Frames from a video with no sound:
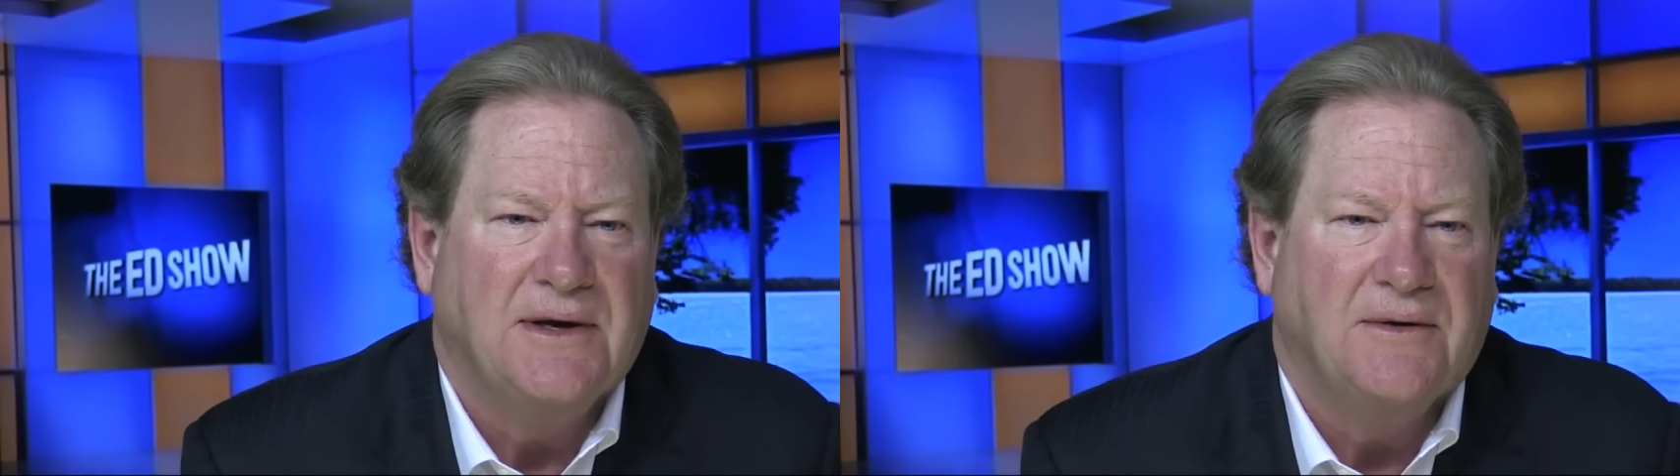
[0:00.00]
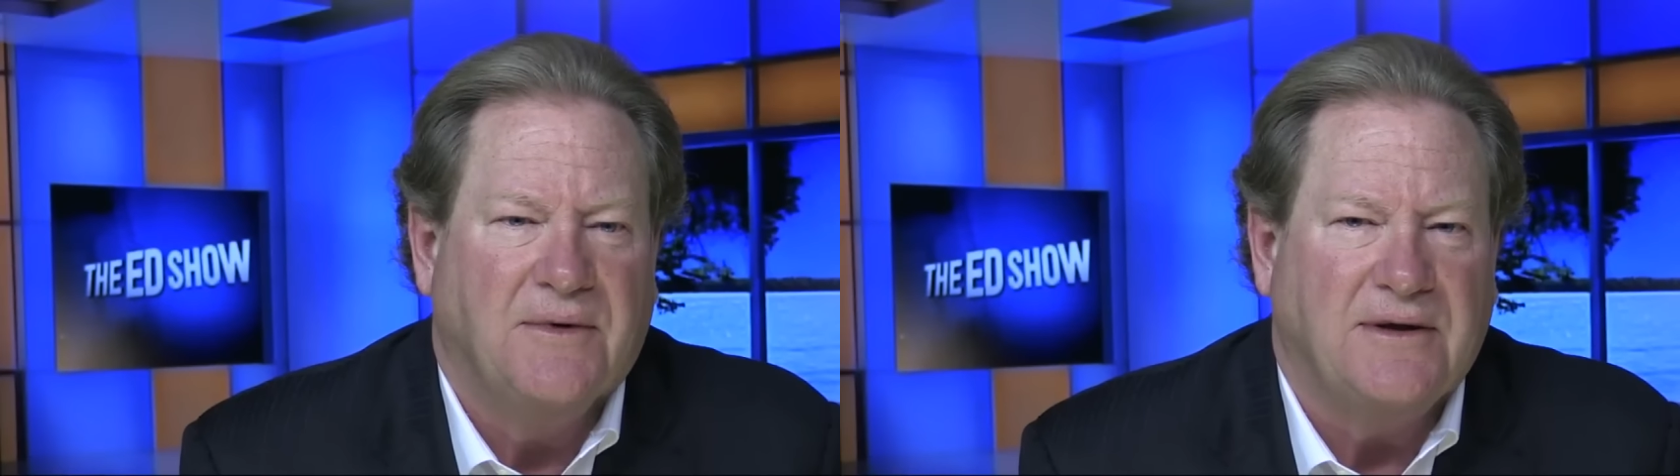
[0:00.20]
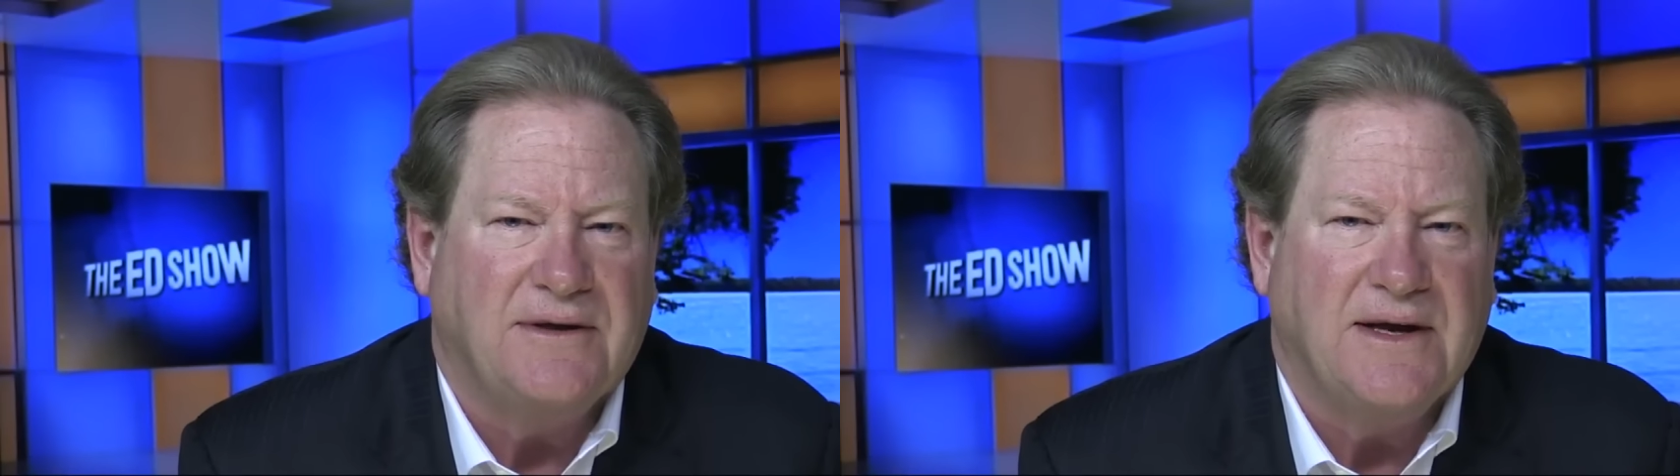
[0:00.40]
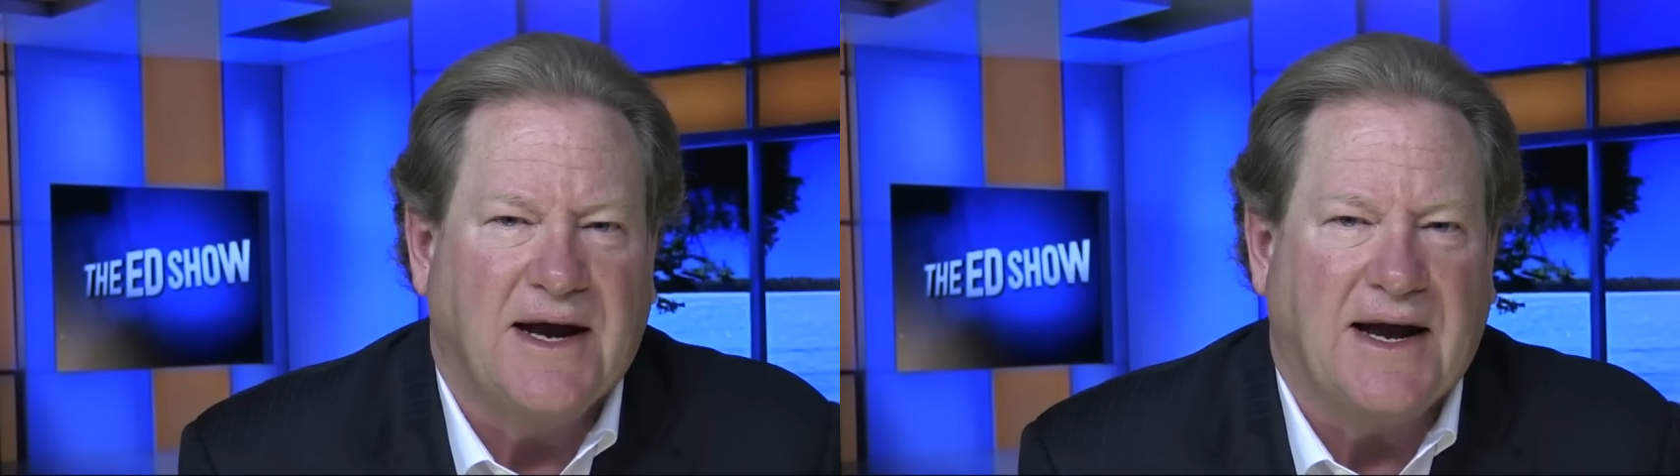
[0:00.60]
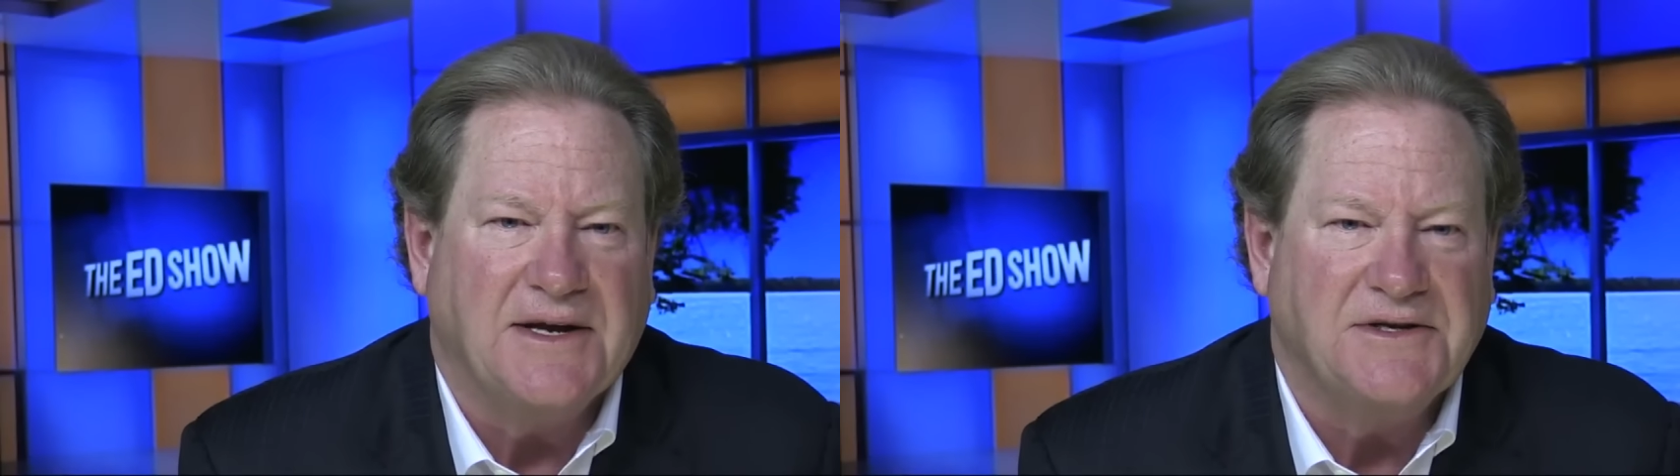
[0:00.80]
with the
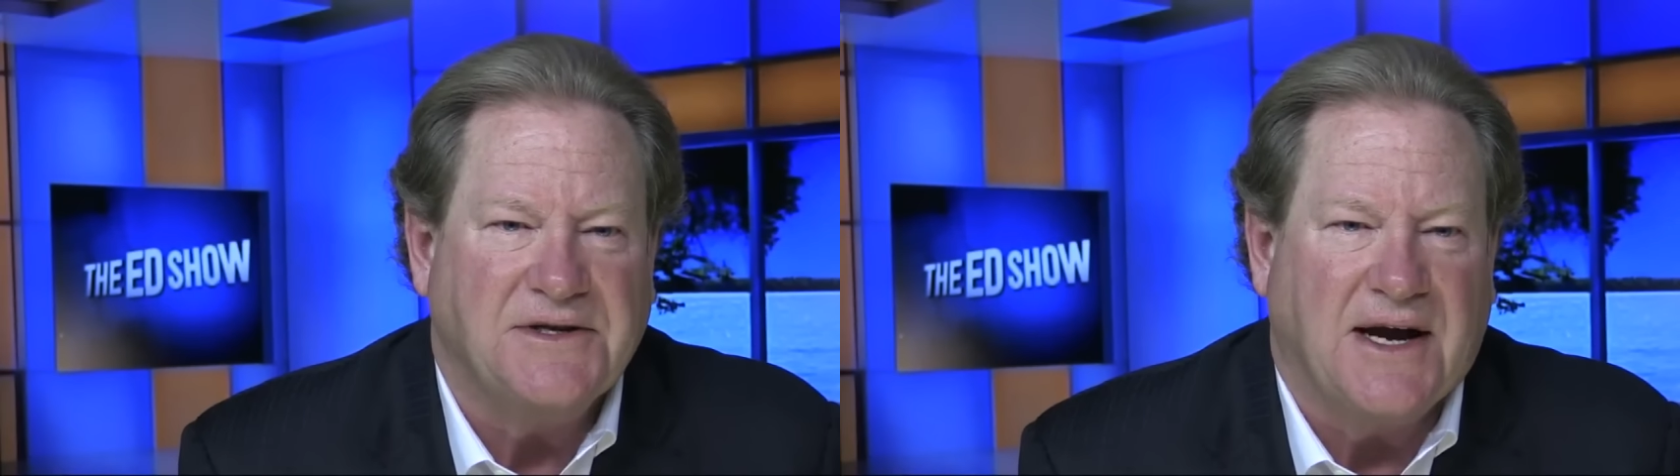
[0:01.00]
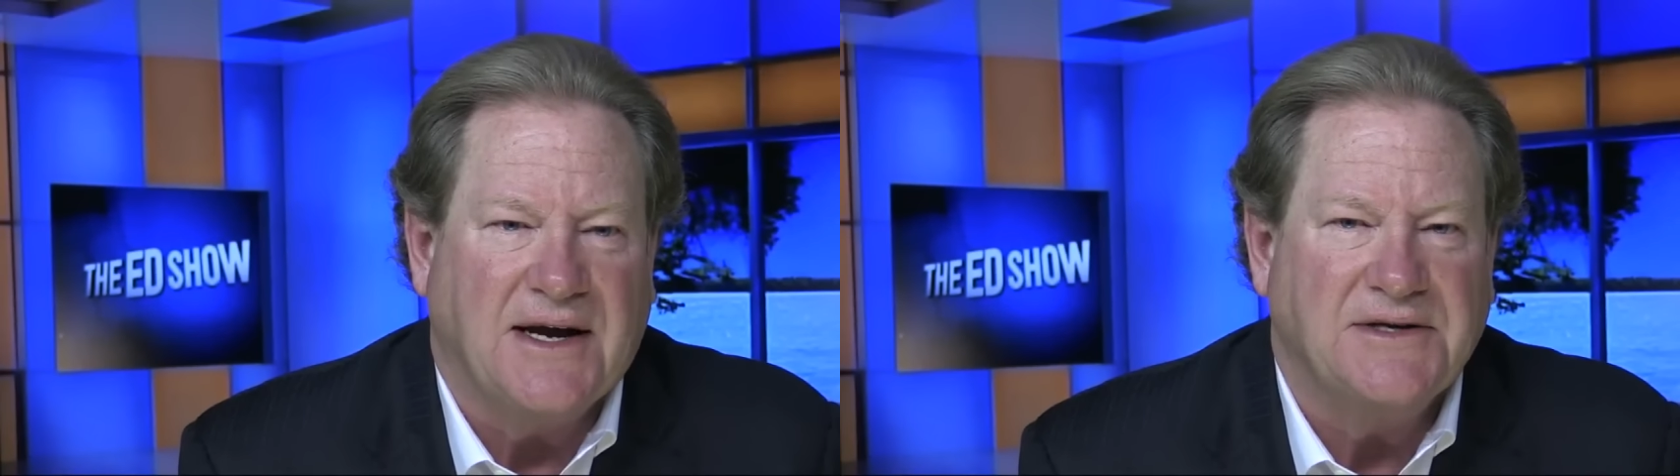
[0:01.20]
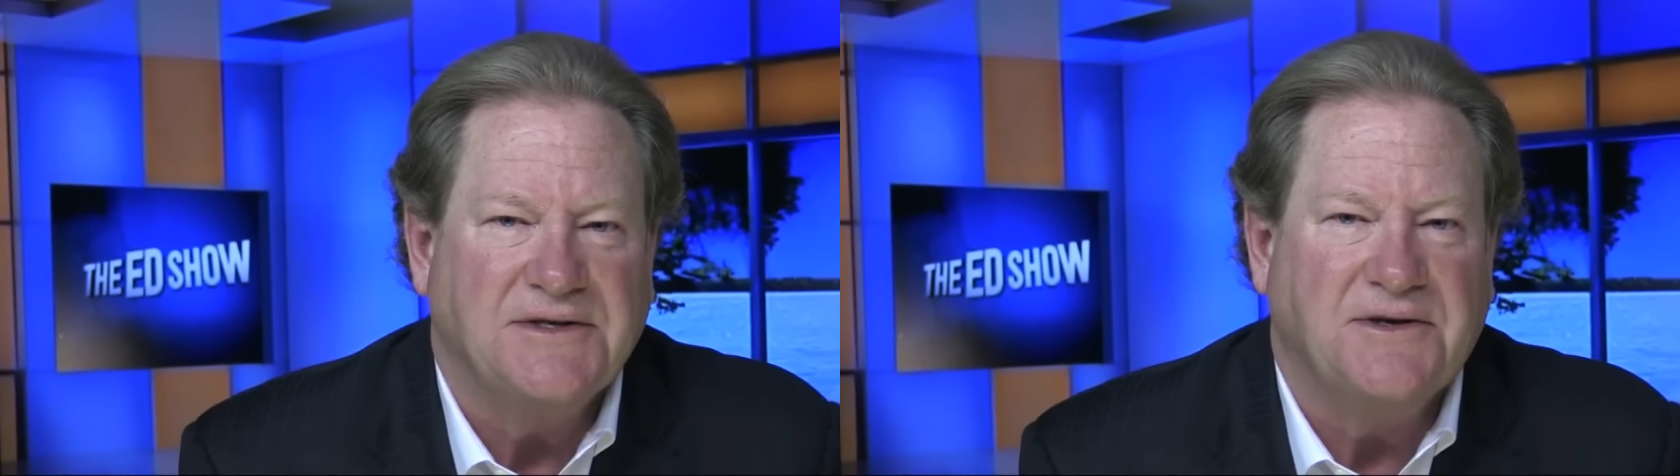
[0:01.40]
United States